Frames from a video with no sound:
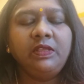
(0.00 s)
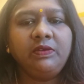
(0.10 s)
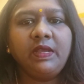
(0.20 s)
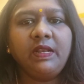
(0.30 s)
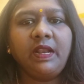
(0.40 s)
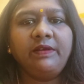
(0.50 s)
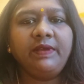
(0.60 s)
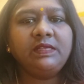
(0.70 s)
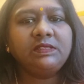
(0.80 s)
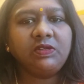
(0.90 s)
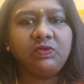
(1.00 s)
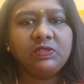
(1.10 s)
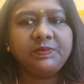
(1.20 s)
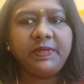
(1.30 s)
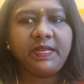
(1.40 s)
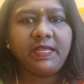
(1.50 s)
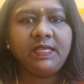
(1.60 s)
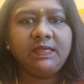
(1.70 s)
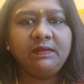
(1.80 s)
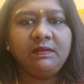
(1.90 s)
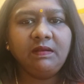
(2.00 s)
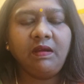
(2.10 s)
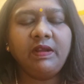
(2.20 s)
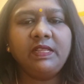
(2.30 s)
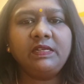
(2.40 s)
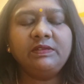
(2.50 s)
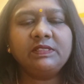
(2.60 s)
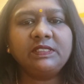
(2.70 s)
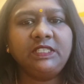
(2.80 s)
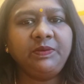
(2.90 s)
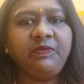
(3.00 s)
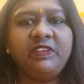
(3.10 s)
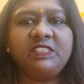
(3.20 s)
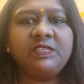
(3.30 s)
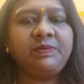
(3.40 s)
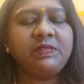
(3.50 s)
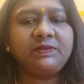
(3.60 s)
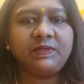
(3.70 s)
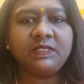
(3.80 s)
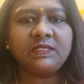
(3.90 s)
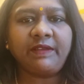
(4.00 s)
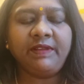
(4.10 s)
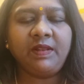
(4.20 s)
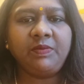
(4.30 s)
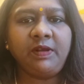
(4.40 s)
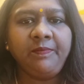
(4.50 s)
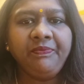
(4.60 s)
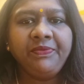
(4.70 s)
You can advise the gooseberry, or it is cheap vegetables which is available.